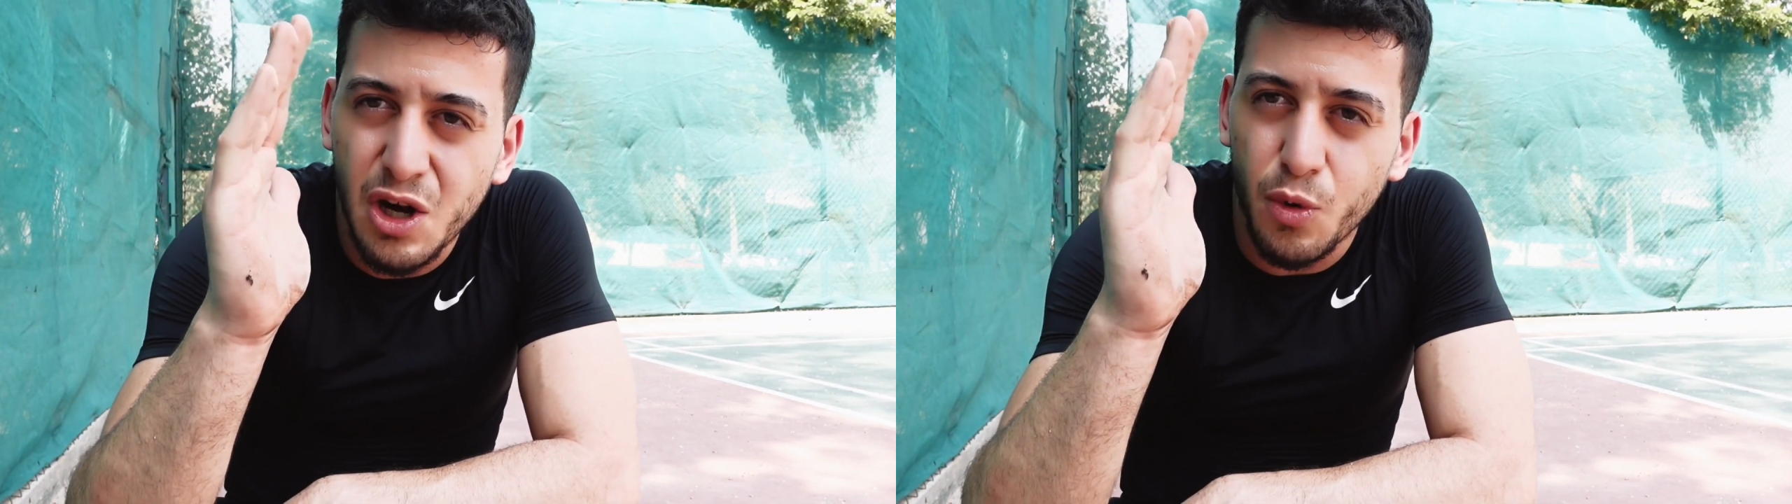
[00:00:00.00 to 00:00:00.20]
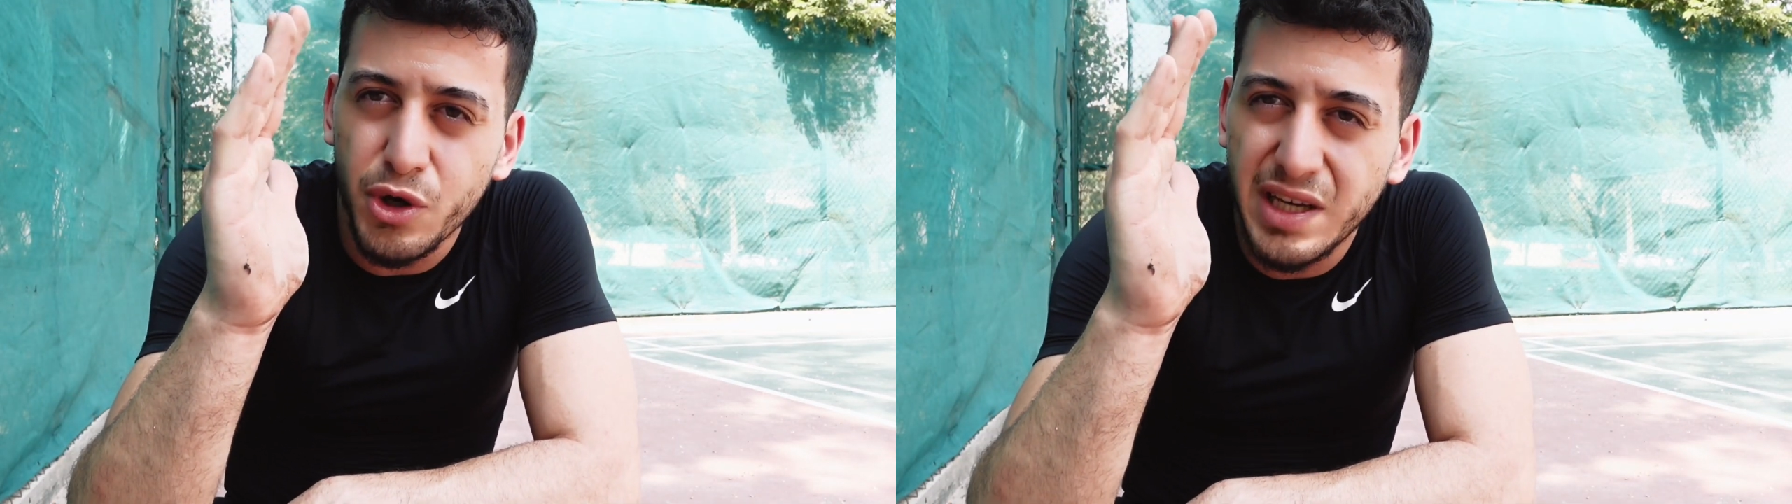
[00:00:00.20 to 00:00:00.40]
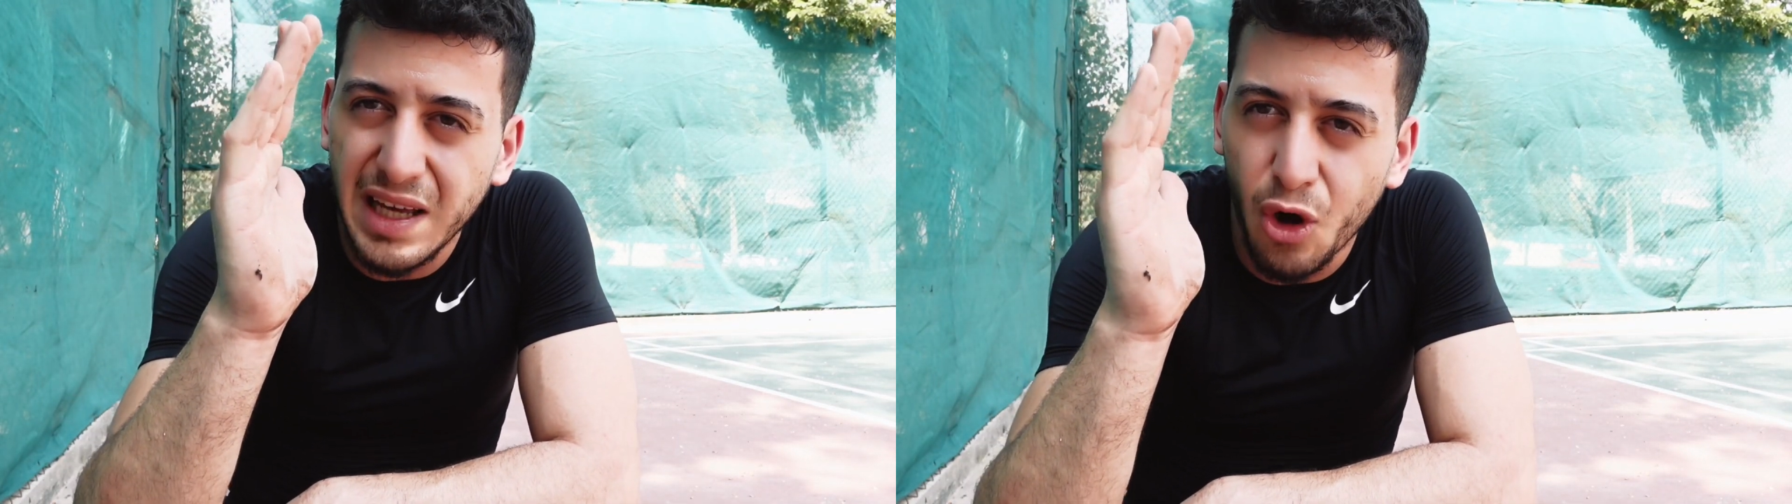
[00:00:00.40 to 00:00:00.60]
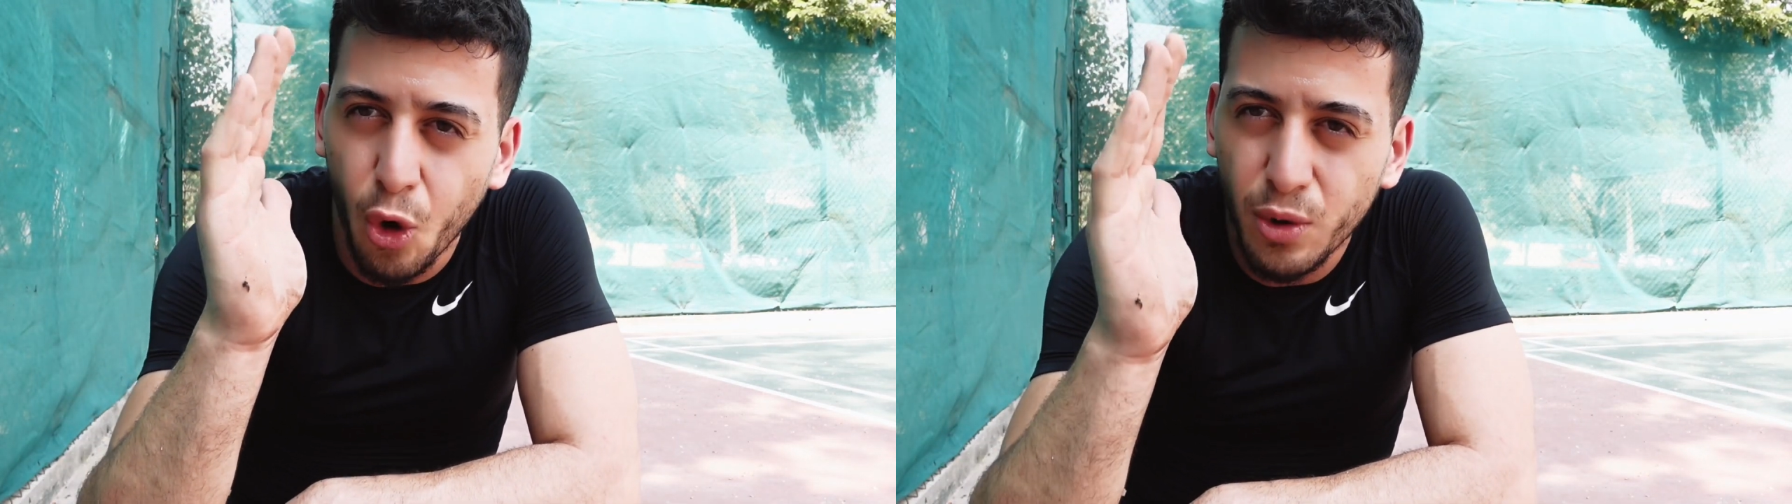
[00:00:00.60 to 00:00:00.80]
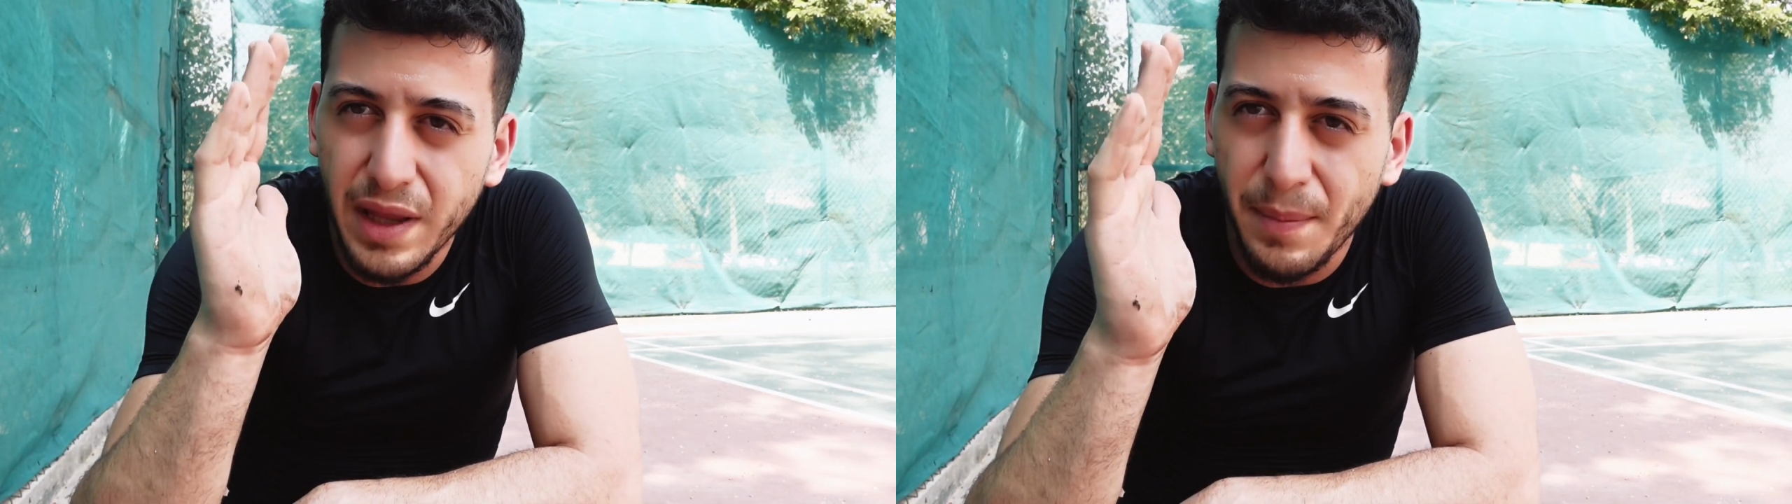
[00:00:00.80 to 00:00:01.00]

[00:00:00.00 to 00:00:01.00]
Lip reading: where you can hold that